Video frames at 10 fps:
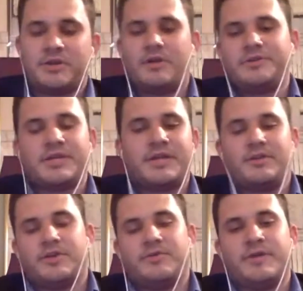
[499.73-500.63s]
I'll take a
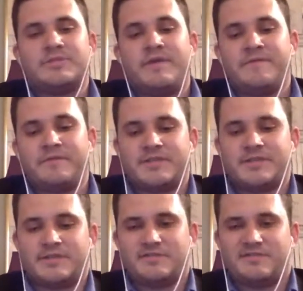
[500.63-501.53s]
look at your resume versus.